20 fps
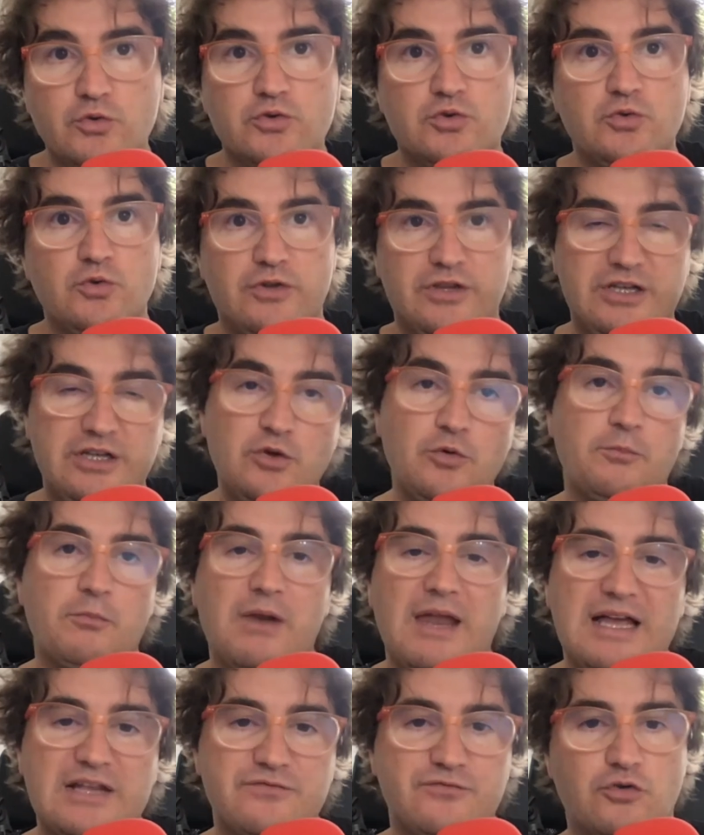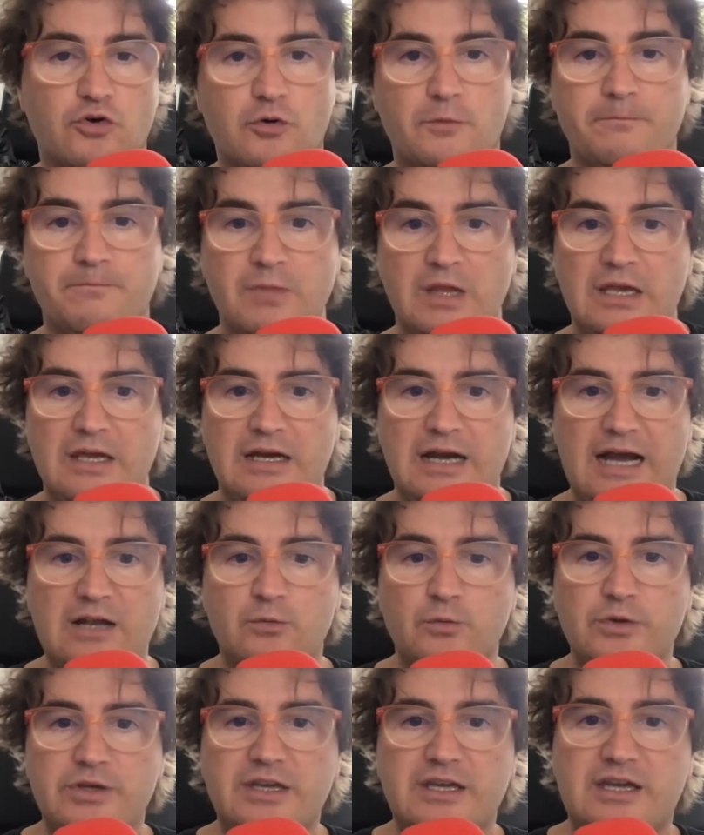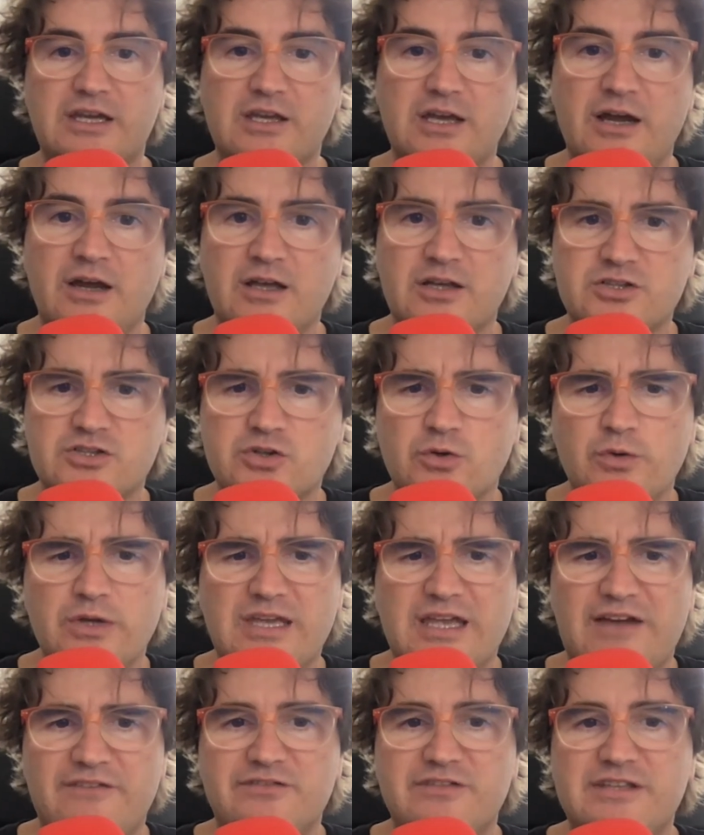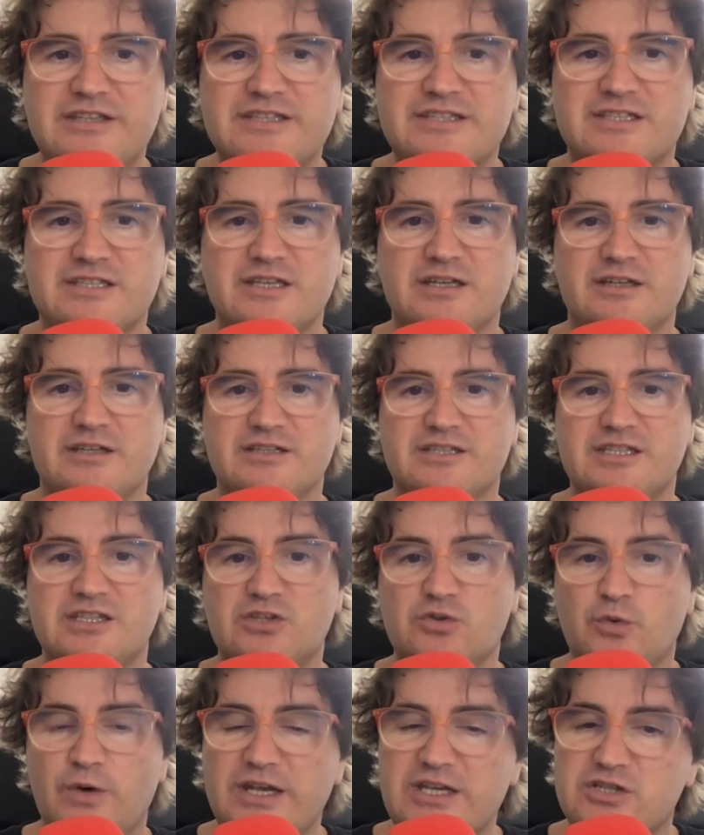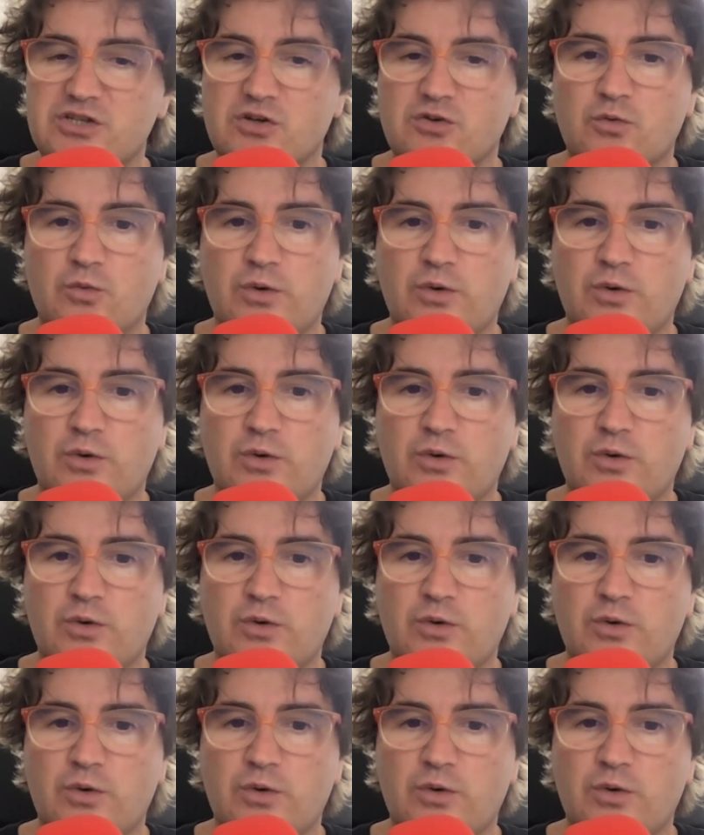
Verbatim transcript: to the new platform, and so we have this situation